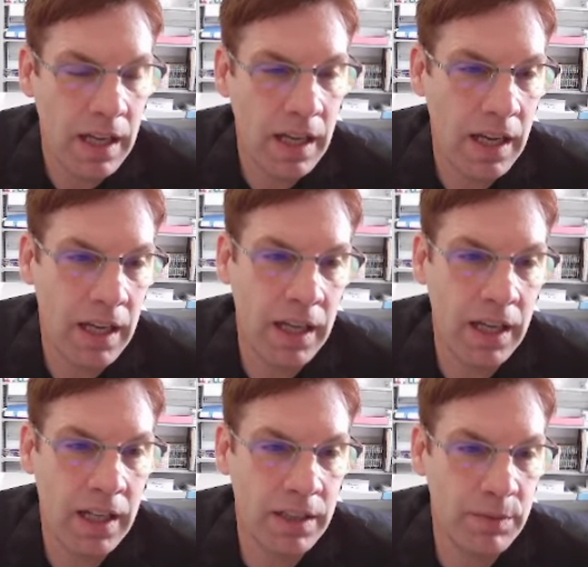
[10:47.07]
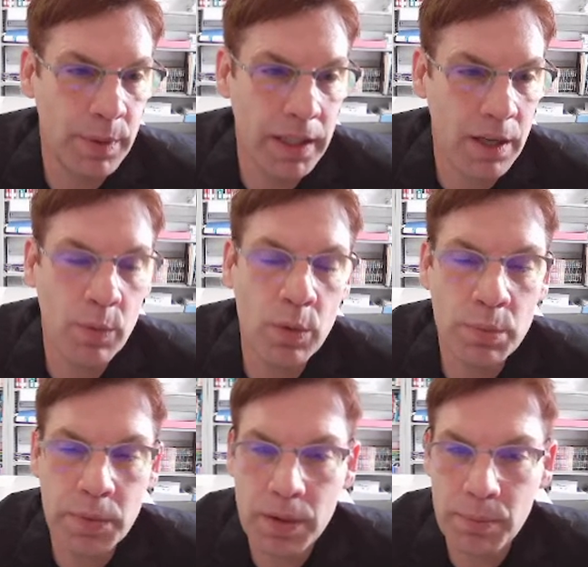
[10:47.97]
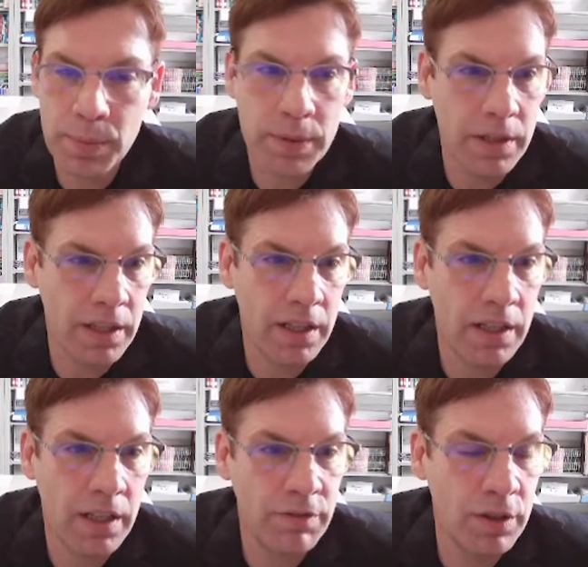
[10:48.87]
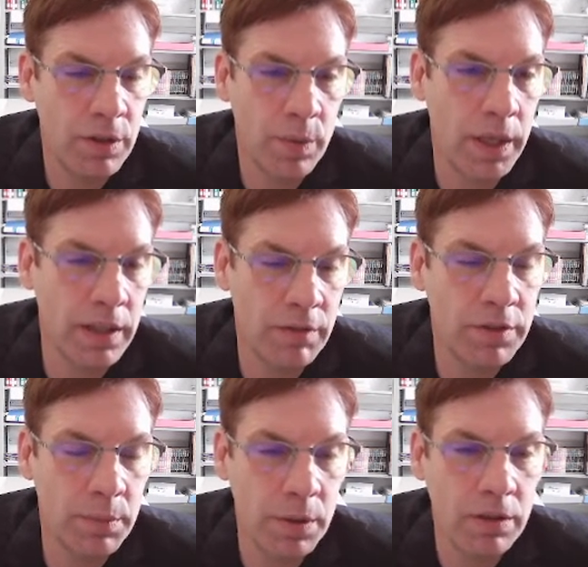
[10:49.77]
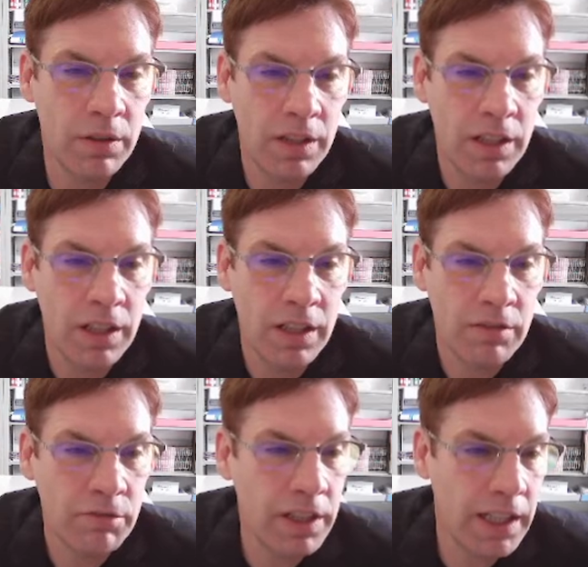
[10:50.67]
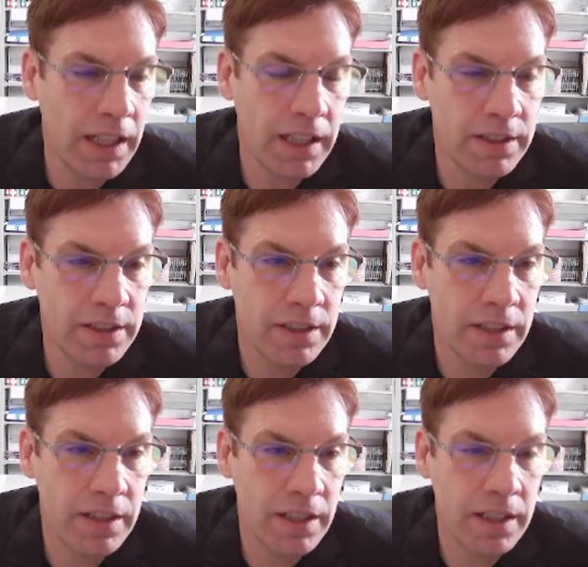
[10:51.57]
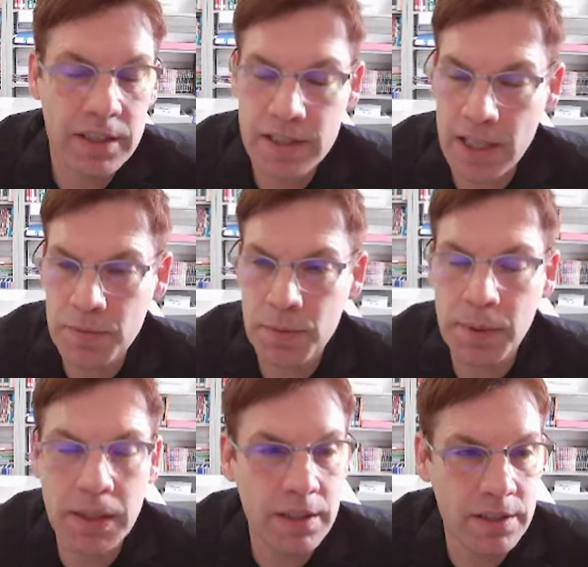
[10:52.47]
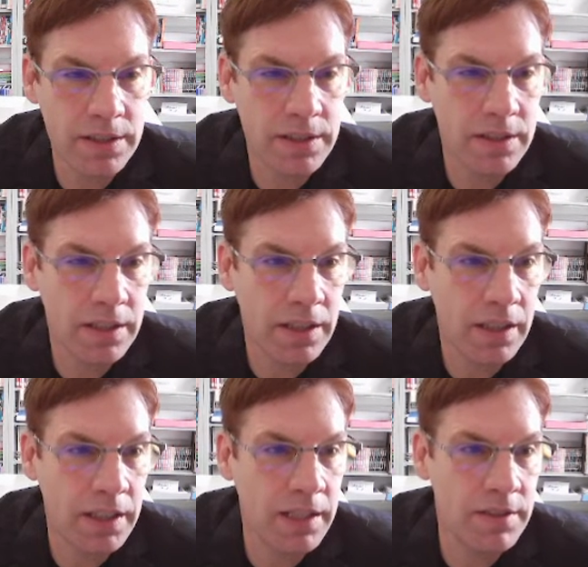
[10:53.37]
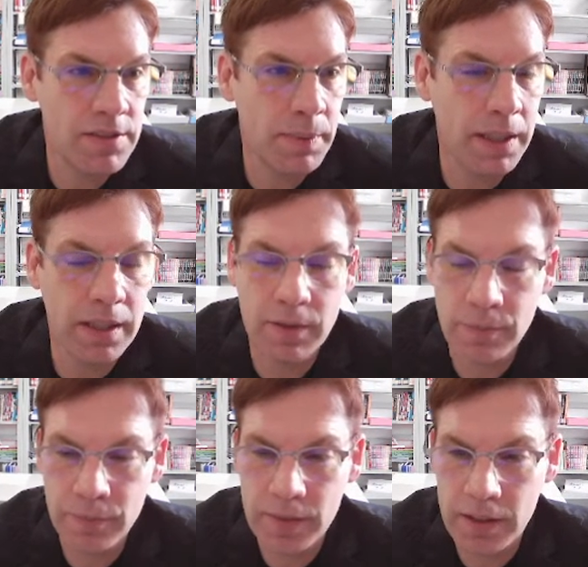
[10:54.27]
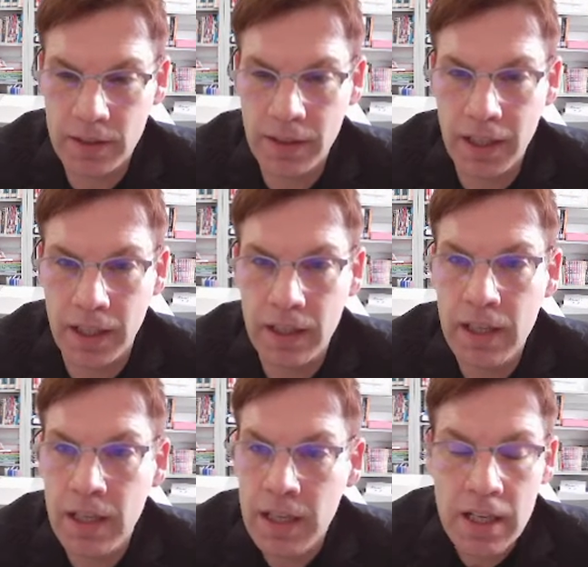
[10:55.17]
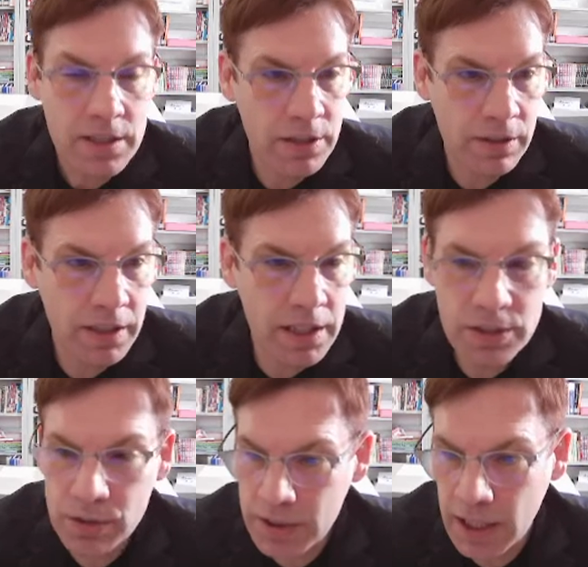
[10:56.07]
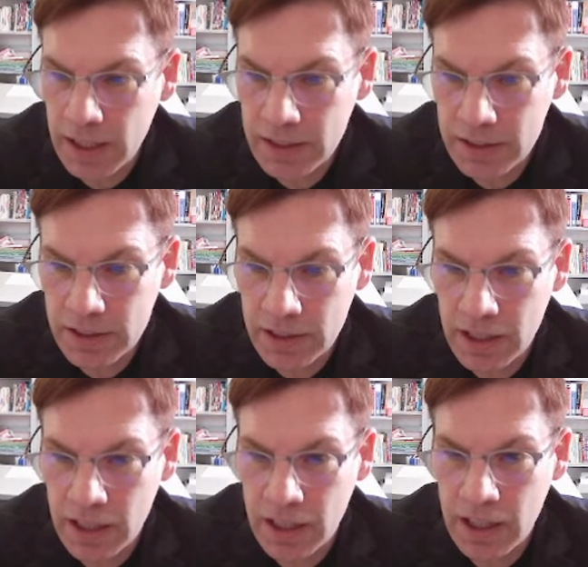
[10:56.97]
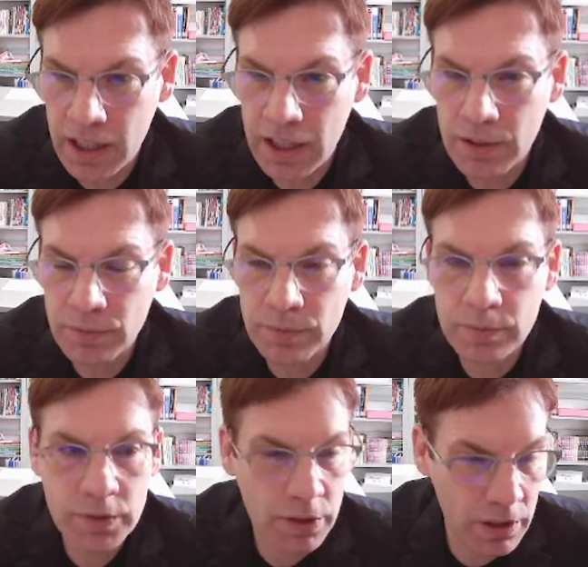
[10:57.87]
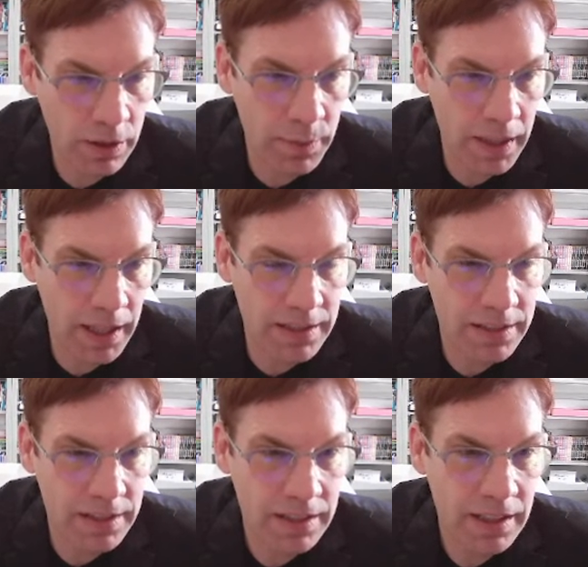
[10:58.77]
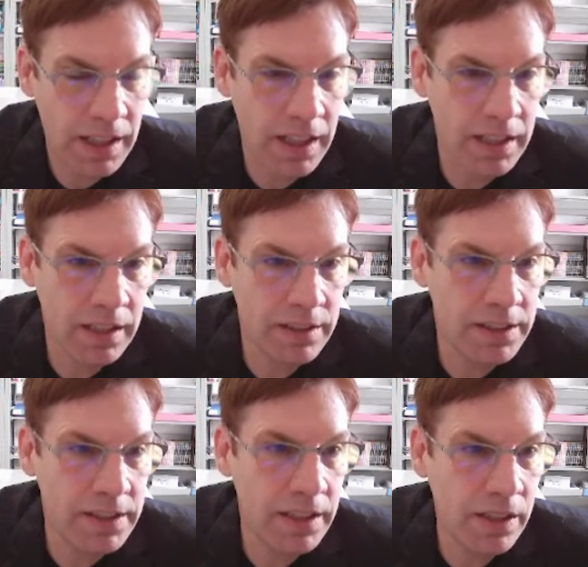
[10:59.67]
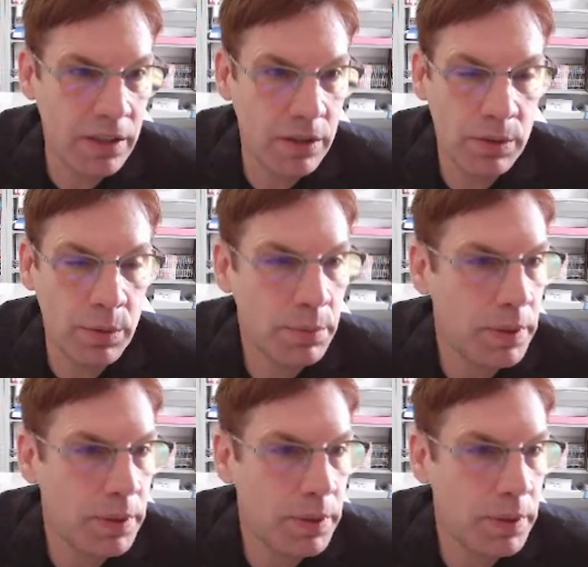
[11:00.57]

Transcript: and when I get warmed up, I feel quite comfortable reading it at the same speed as a native speaker. Okay, so that's your challenge. Good luck with that, and I'll see you. We'll be